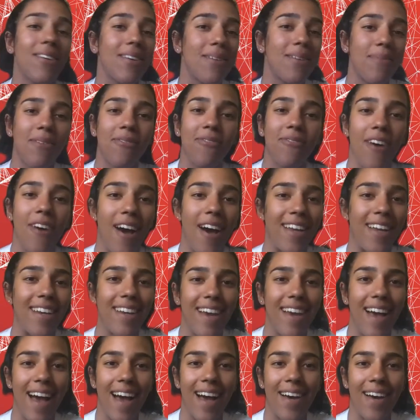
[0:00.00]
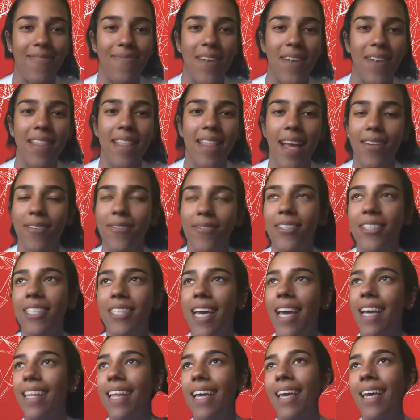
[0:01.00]
fine. At the end of the
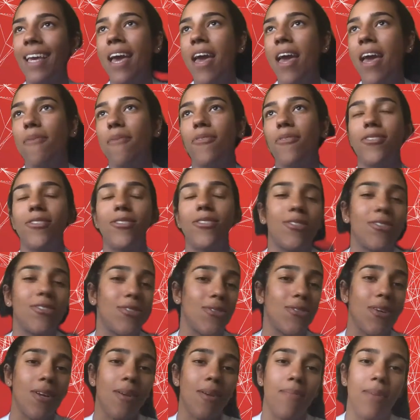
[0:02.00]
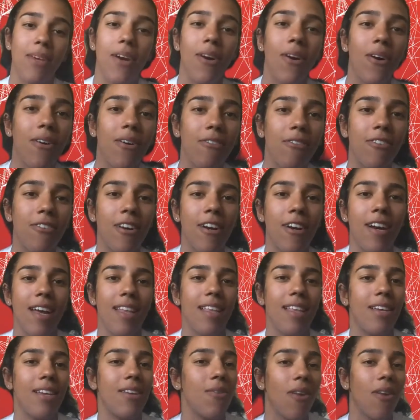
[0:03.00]
day, like first year's just gonna be over,
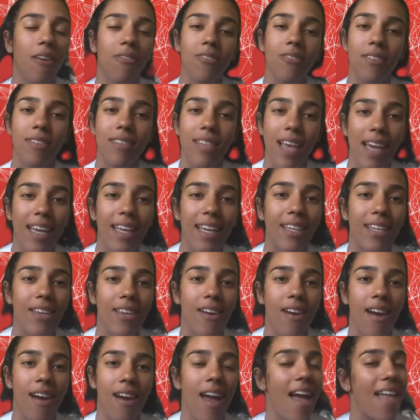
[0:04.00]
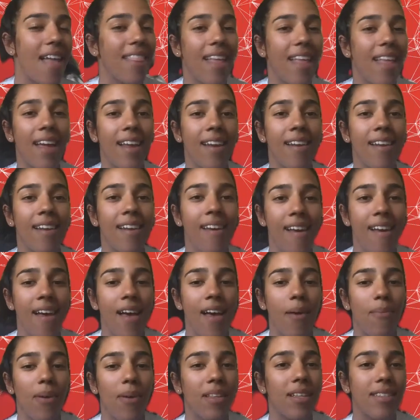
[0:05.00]
and then you're off to second year, and then
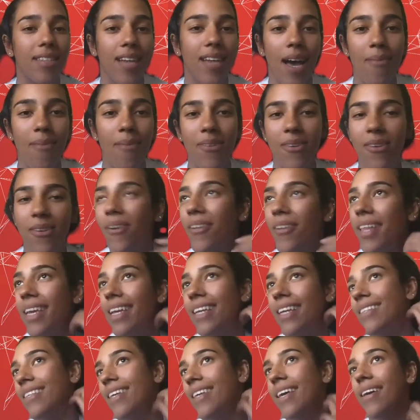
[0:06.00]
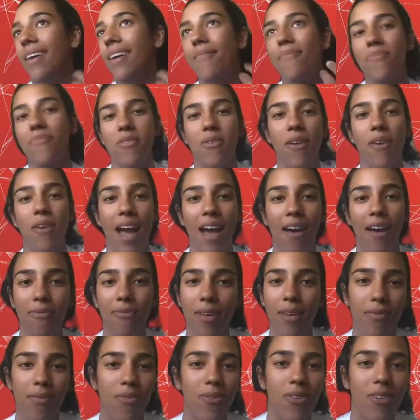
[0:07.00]
by the time like it's like you're
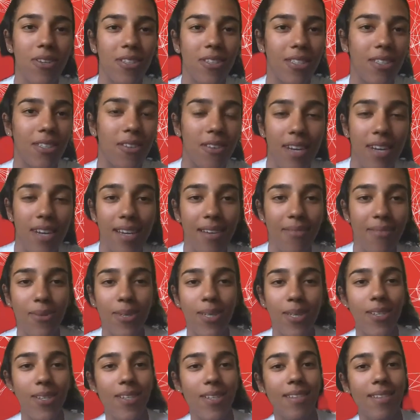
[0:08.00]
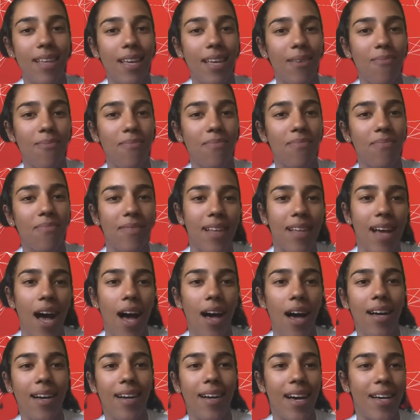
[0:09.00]
halfway through your degree, which is like
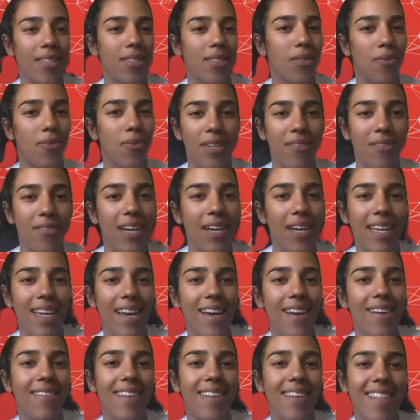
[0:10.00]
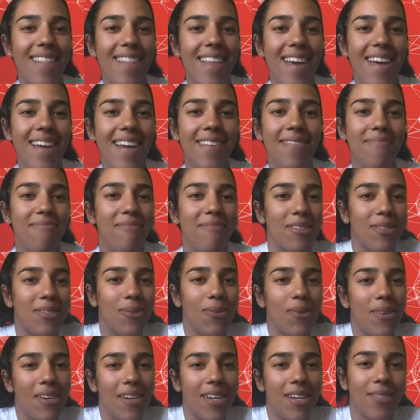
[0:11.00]
us three right now, and then in
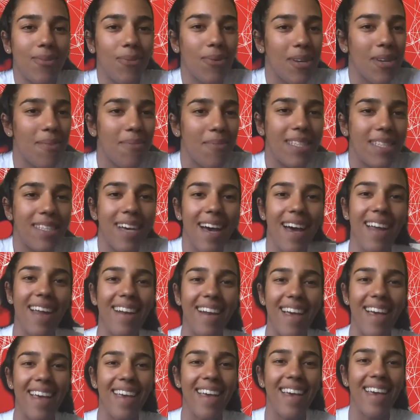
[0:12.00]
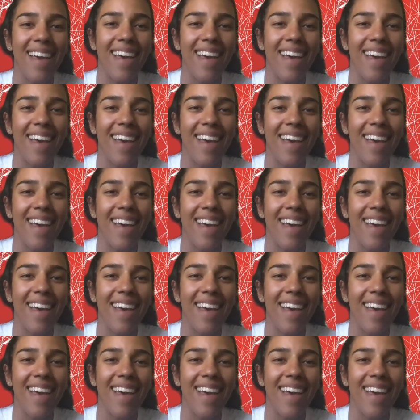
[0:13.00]
2 years we're gonna be done. Like